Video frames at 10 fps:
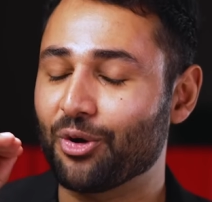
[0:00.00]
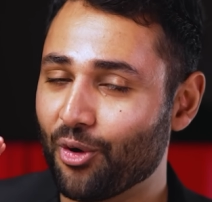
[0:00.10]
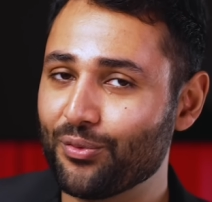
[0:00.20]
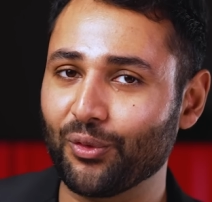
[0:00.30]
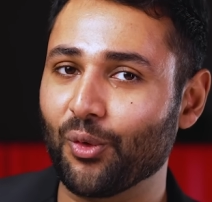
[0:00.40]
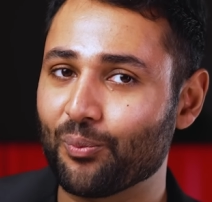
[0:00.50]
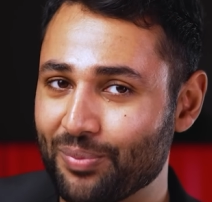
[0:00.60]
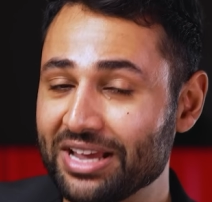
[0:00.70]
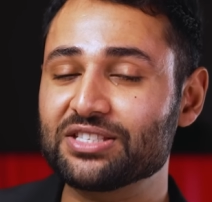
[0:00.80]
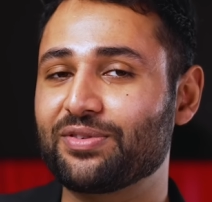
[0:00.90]
overall
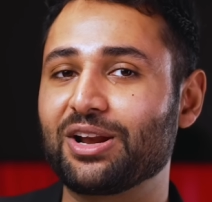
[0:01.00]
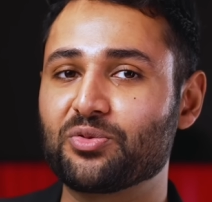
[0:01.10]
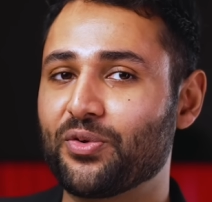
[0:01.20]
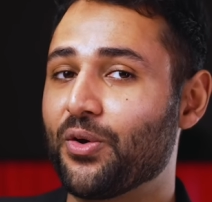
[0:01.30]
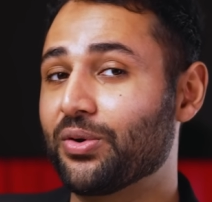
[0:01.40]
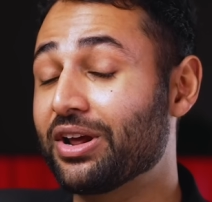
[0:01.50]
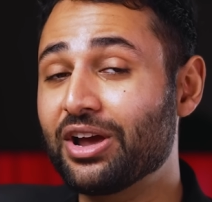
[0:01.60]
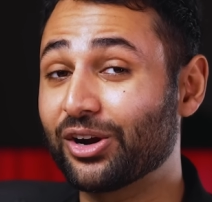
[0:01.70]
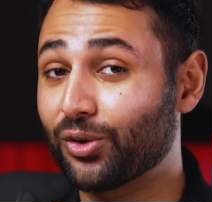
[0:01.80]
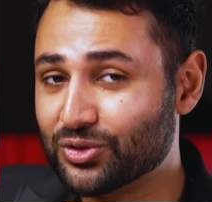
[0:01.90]
best value phone
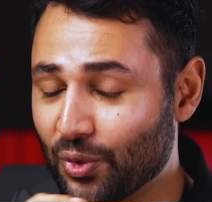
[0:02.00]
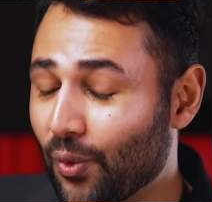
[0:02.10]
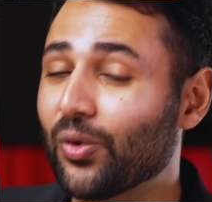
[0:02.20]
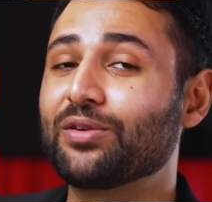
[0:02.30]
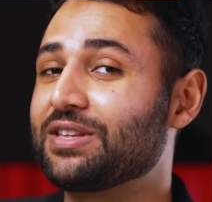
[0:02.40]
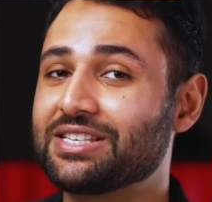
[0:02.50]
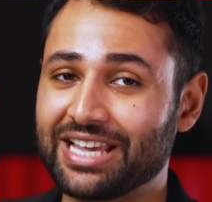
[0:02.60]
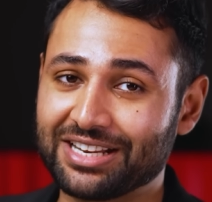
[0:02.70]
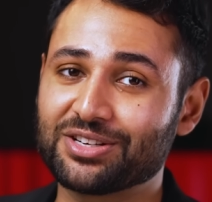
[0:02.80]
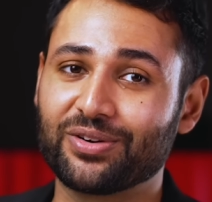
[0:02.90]
across all of these
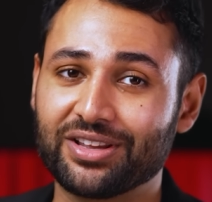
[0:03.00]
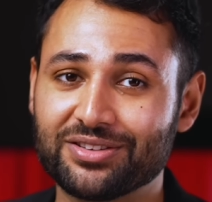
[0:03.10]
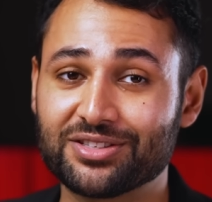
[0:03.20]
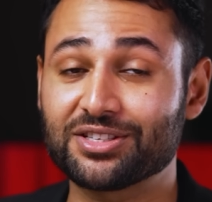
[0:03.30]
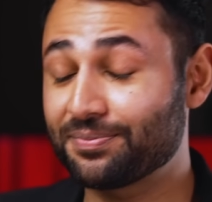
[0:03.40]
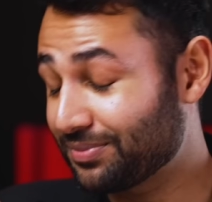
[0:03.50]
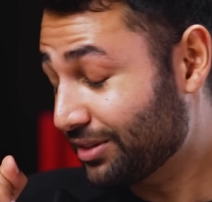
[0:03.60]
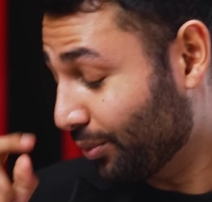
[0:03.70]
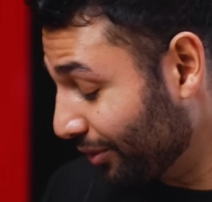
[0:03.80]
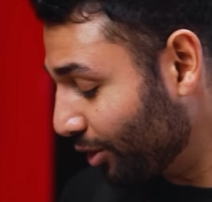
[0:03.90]
categories.
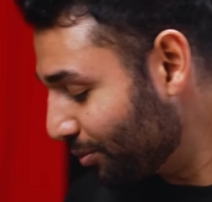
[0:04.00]
The one that